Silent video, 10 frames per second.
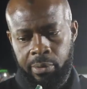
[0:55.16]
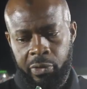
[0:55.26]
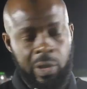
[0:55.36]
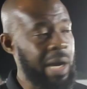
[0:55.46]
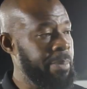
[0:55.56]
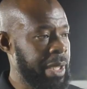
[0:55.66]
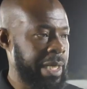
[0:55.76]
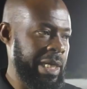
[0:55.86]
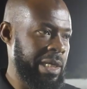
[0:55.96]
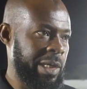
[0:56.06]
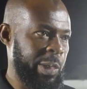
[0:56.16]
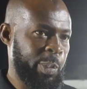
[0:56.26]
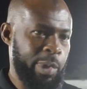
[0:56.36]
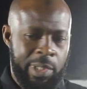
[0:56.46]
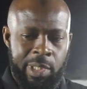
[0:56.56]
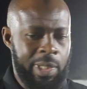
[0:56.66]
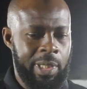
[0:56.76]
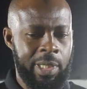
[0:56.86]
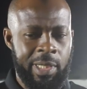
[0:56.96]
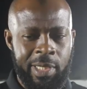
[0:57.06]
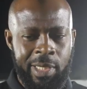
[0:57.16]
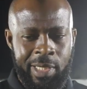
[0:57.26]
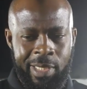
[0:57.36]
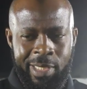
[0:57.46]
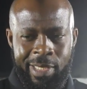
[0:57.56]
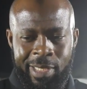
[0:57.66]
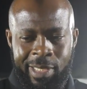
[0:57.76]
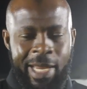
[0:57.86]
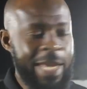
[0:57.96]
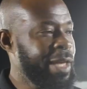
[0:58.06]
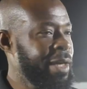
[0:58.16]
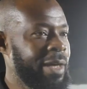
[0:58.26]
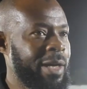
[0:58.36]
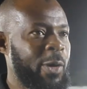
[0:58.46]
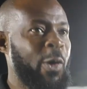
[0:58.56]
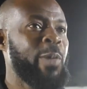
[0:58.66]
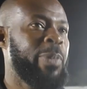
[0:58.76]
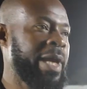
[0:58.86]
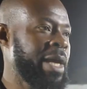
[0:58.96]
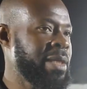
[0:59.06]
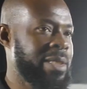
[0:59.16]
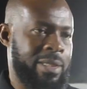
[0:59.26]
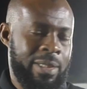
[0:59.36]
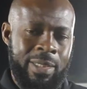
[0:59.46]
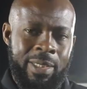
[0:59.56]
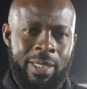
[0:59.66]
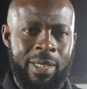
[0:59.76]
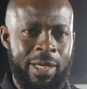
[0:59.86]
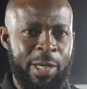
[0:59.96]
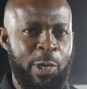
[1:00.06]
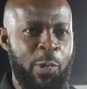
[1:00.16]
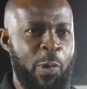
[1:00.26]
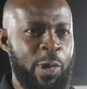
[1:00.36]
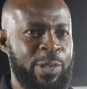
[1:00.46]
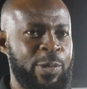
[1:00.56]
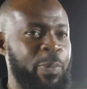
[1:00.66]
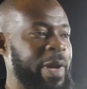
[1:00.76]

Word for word: for come back again but uh, like uh, all players, uh, he wants not